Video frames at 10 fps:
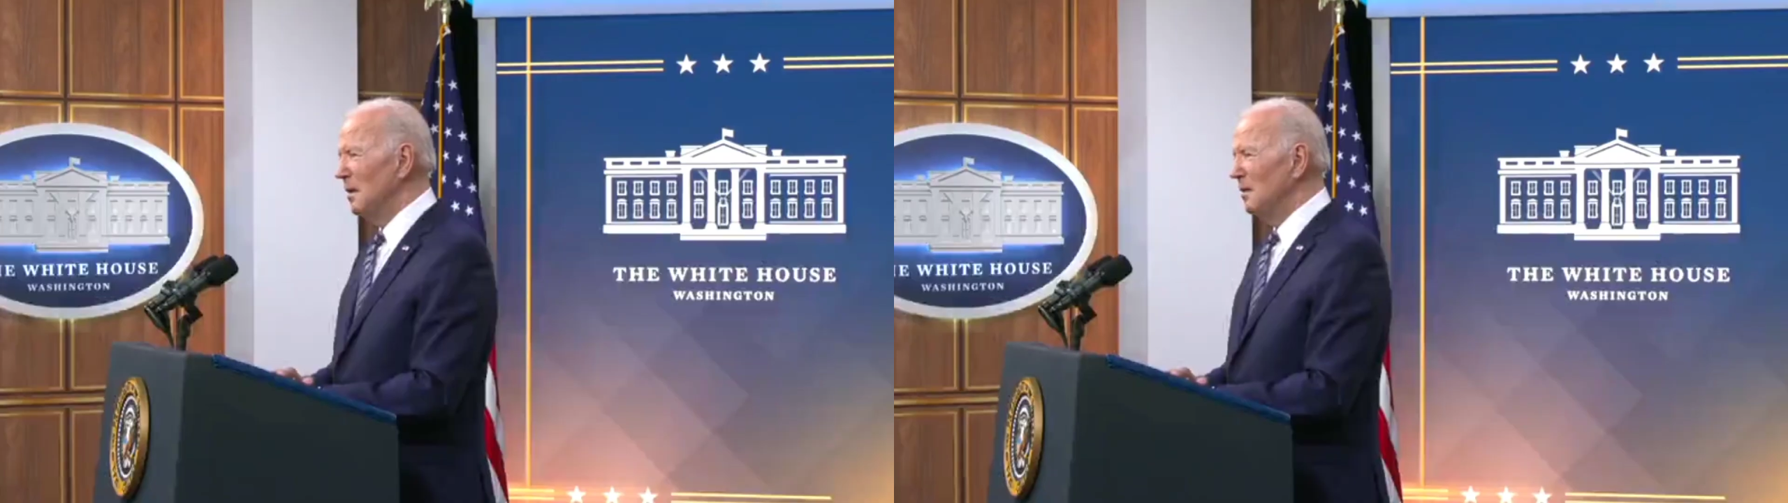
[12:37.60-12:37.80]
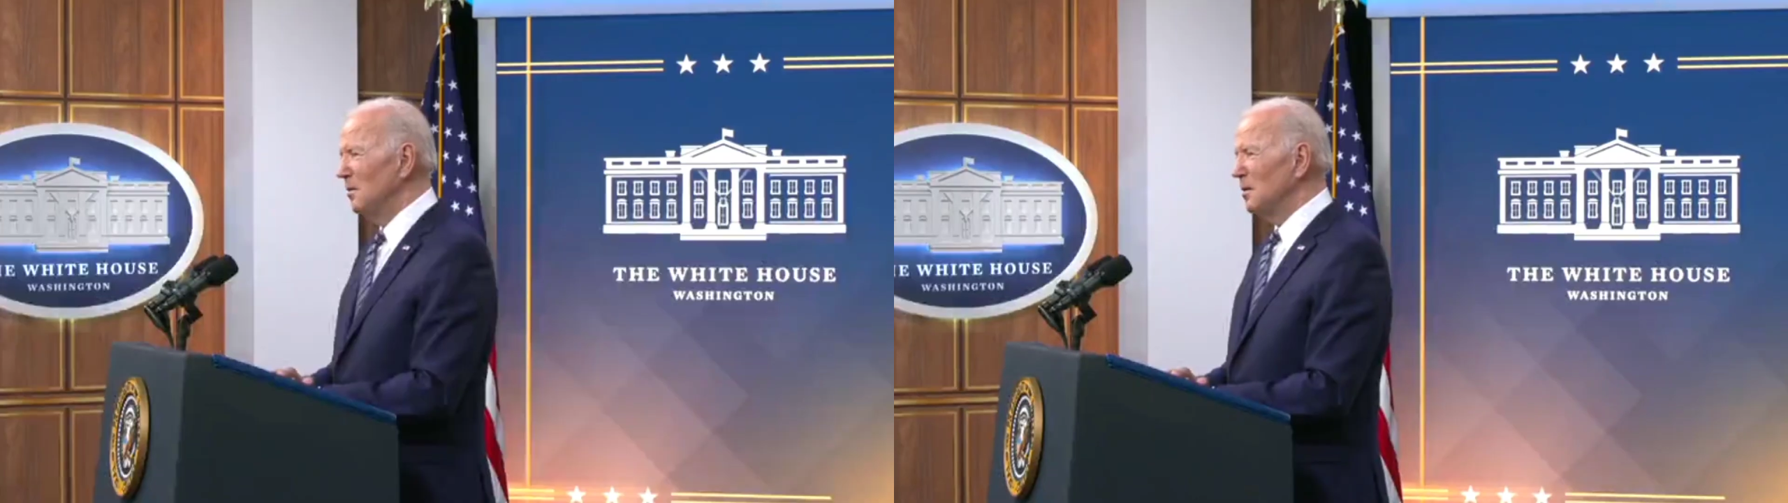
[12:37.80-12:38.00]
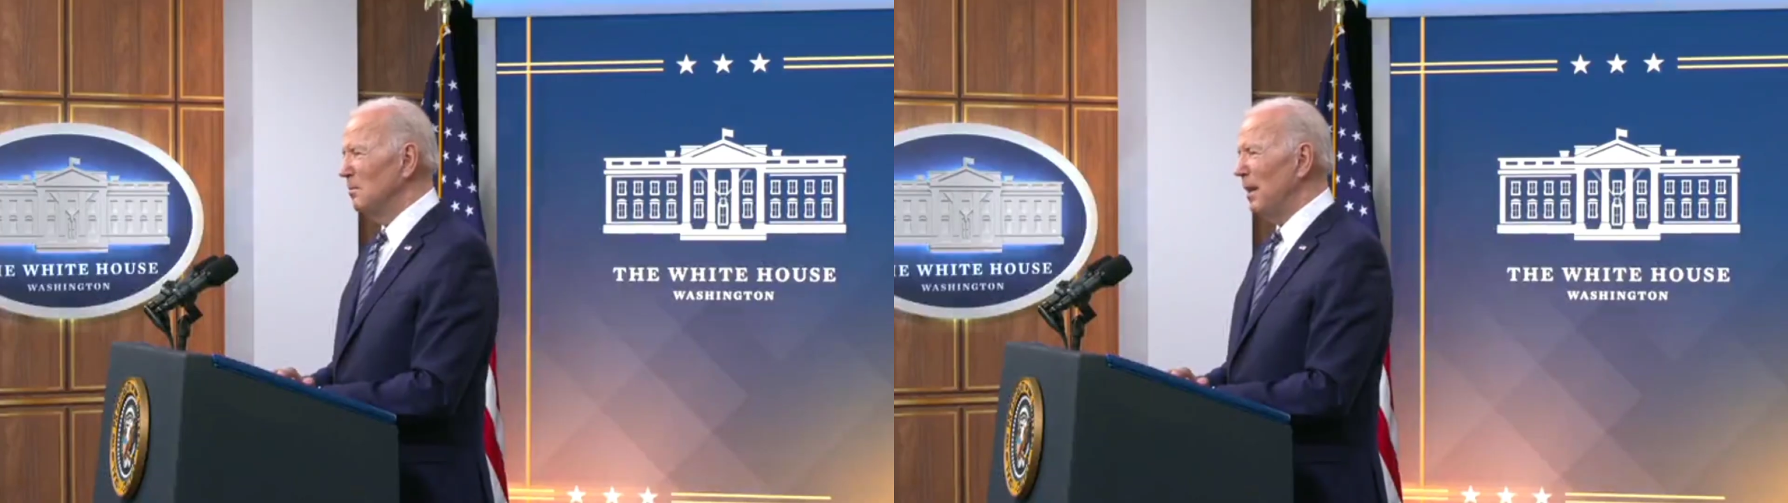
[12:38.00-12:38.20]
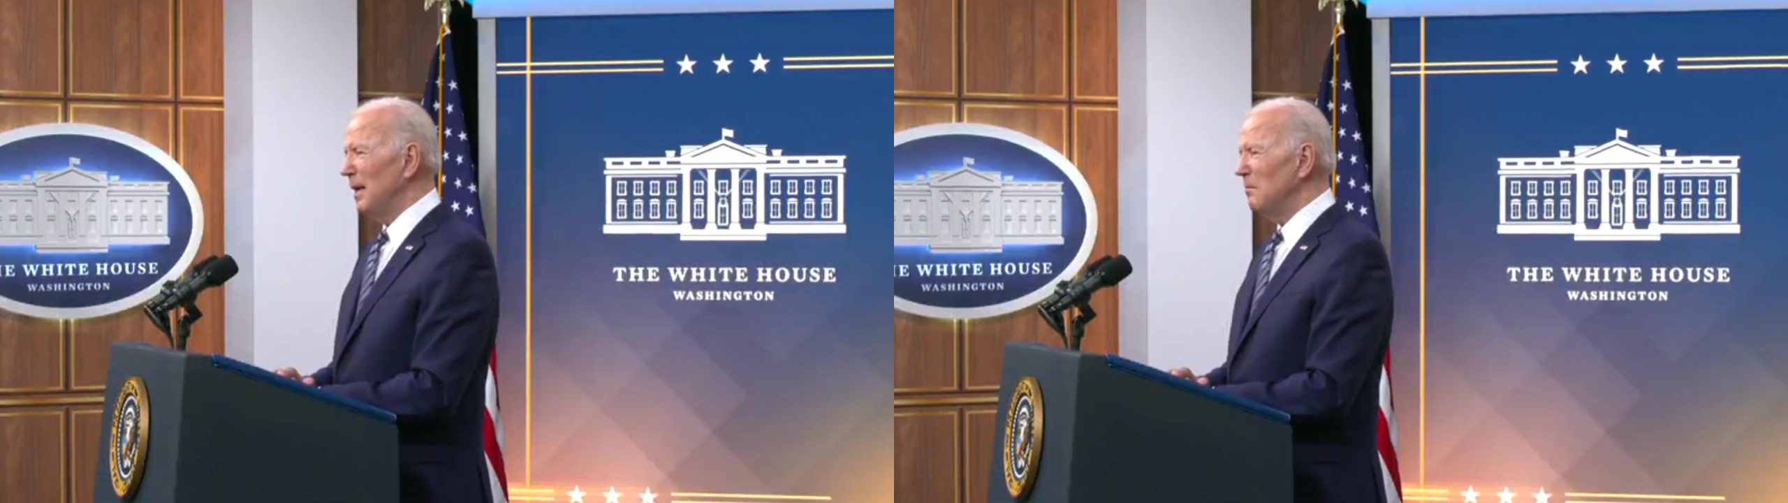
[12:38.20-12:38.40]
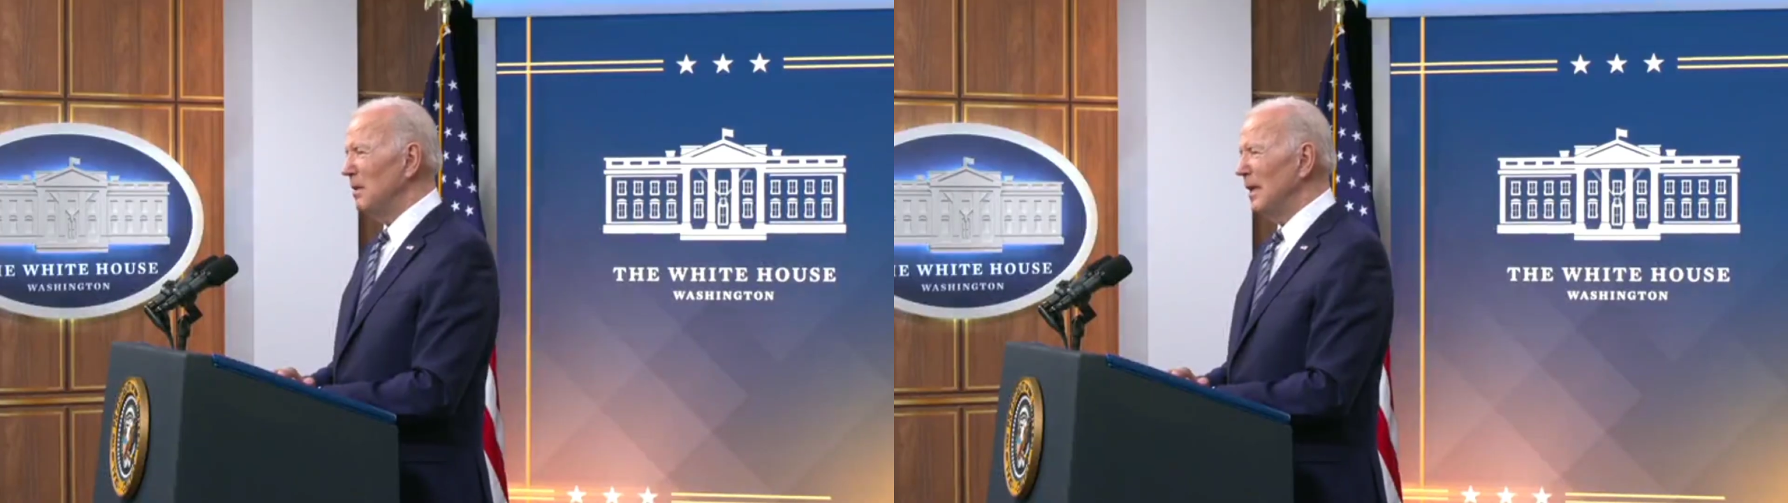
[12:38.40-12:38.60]
Look, the
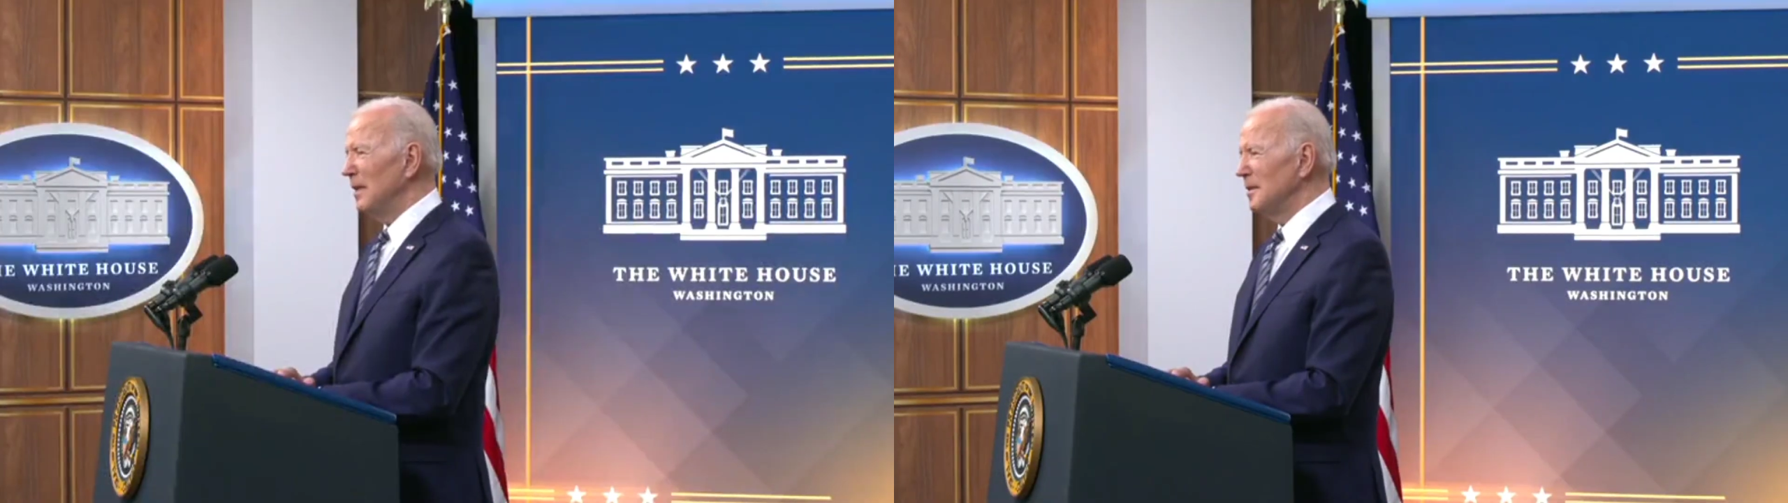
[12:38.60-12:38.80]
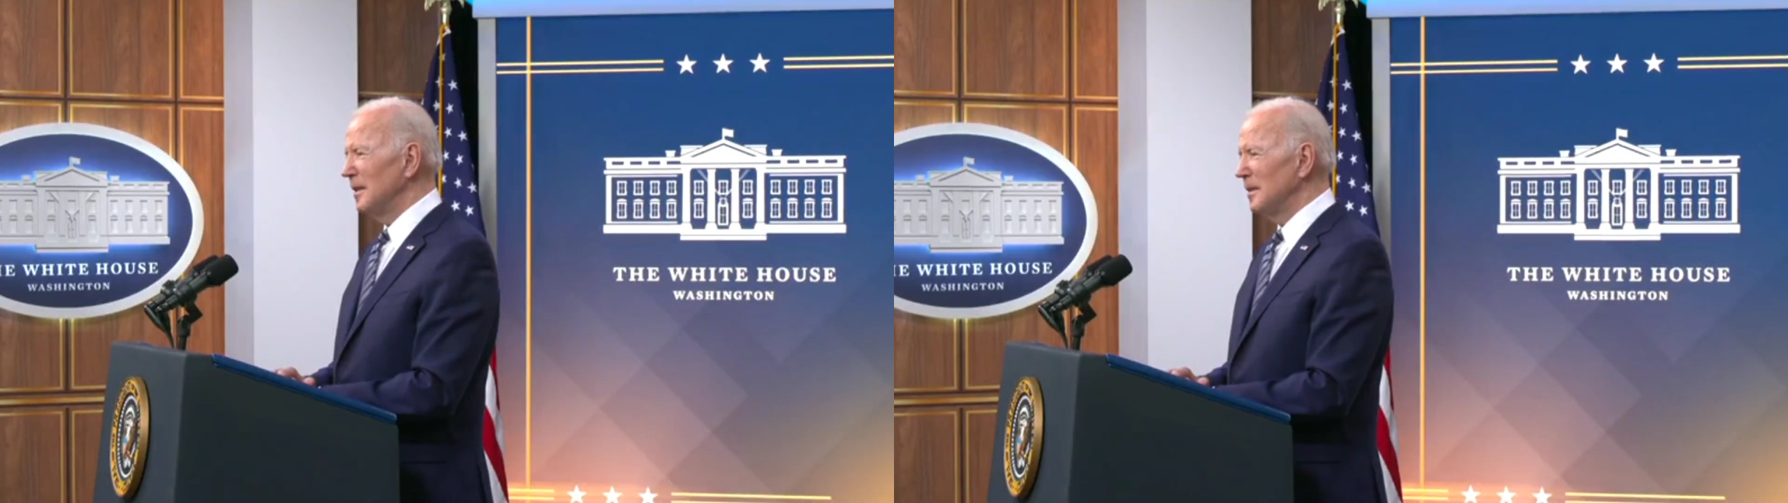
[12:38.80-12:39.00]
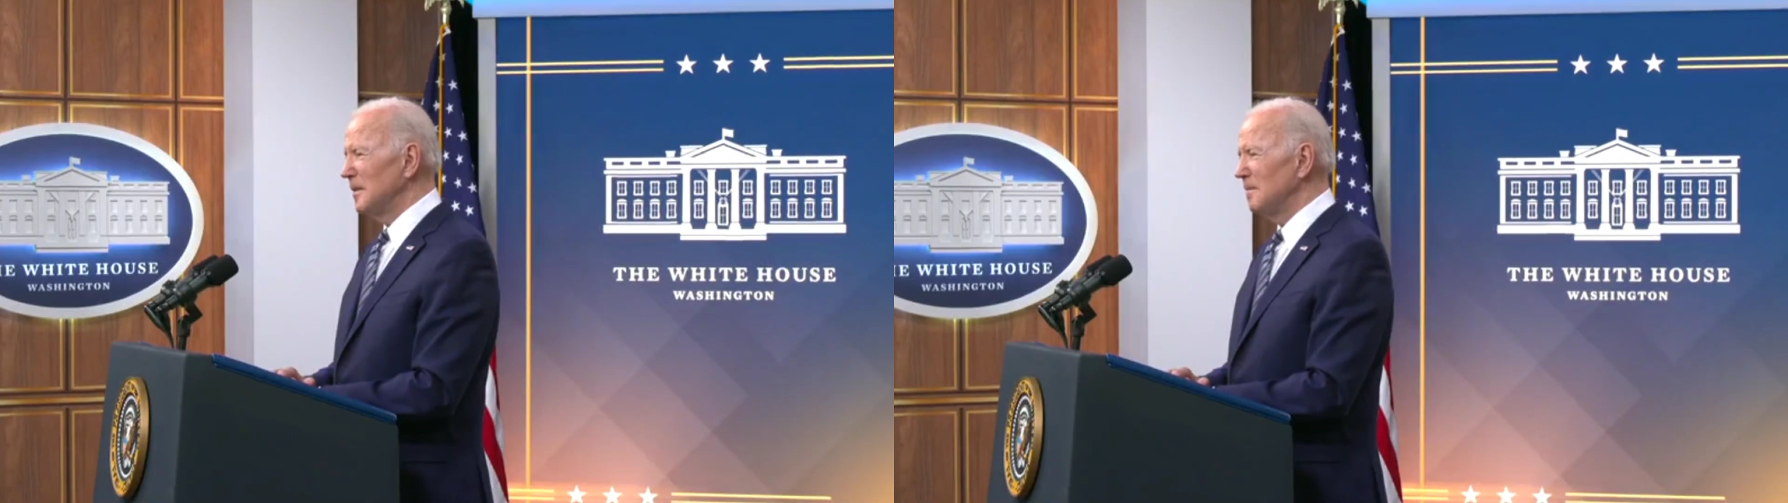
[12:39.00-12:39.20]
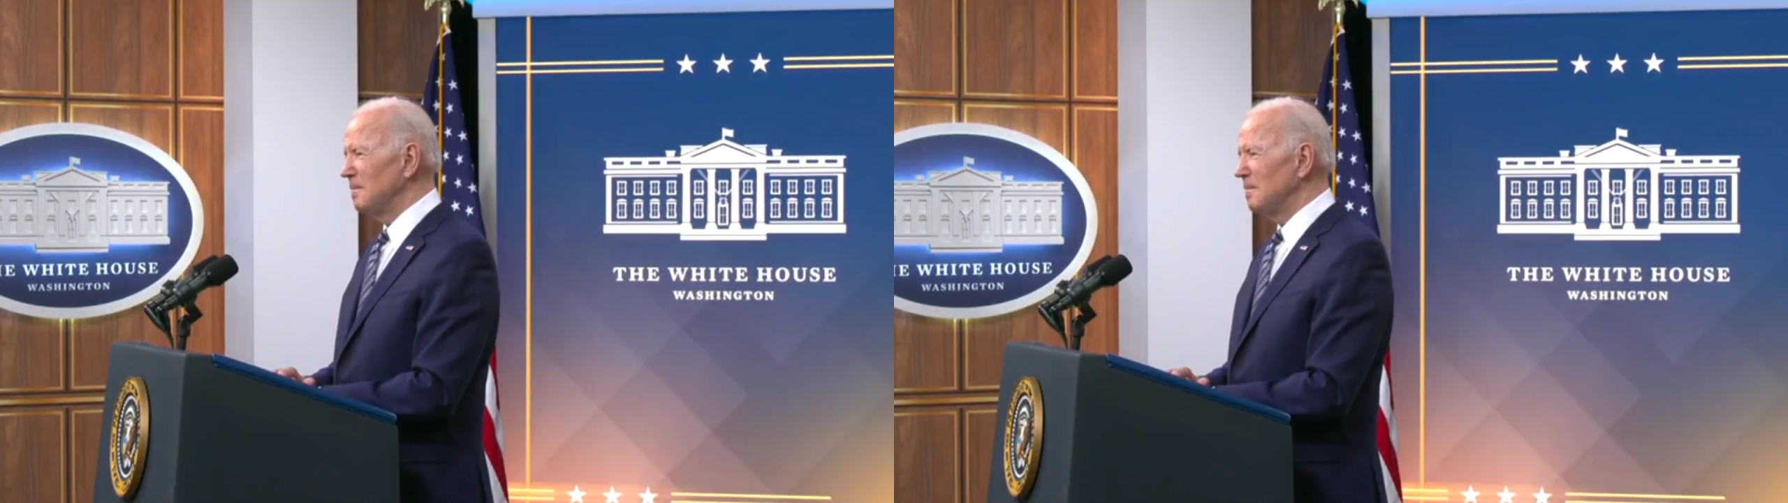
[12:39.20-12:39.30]
bottom line is this.